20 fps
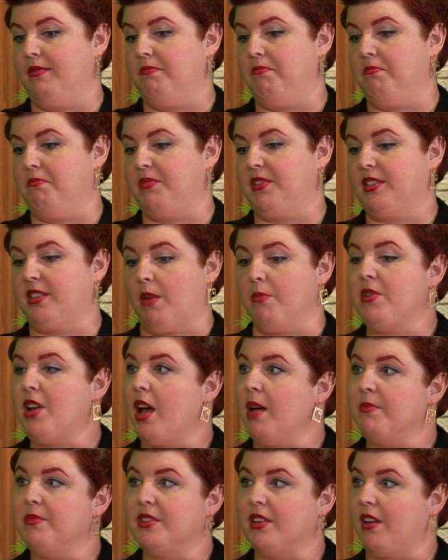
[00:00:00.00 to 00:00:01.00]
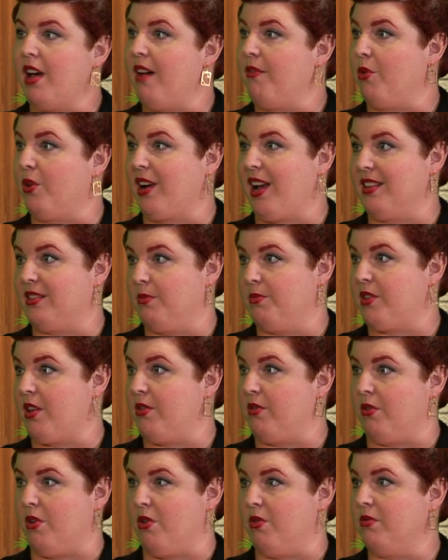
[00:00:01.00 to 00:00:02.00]
sometimes they'll have orgasms on
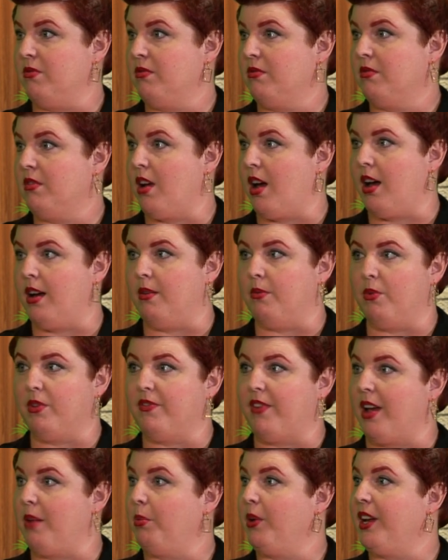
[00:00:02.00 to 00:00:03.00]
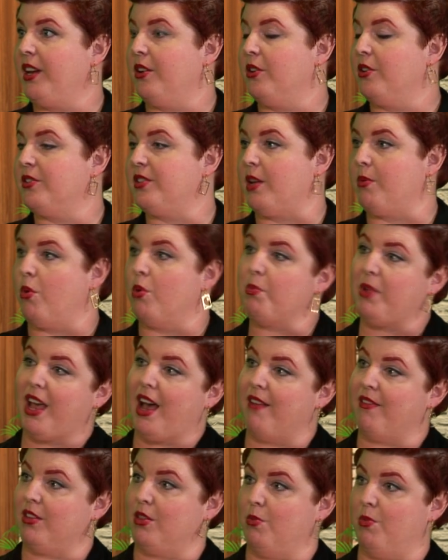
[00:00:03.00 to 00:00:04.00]
their own uh, with vibrators. They won't be
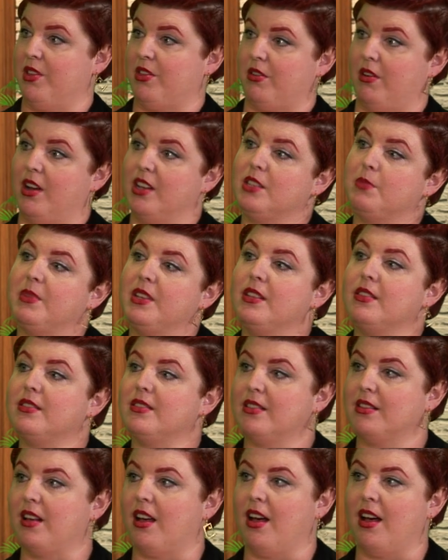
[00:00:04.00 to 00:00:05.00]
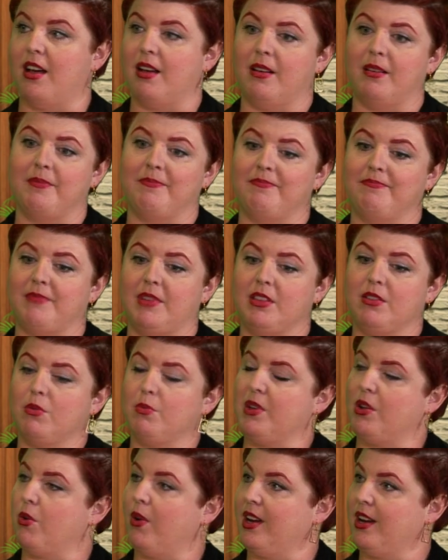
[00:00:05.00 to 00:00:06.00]
having them with their husbands, um, and they'll be
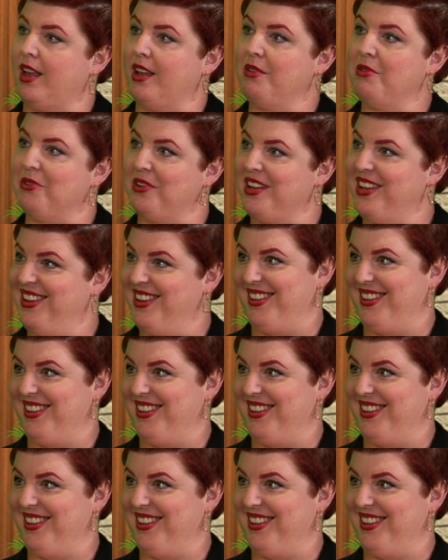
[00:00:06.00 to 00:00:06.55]
quite angry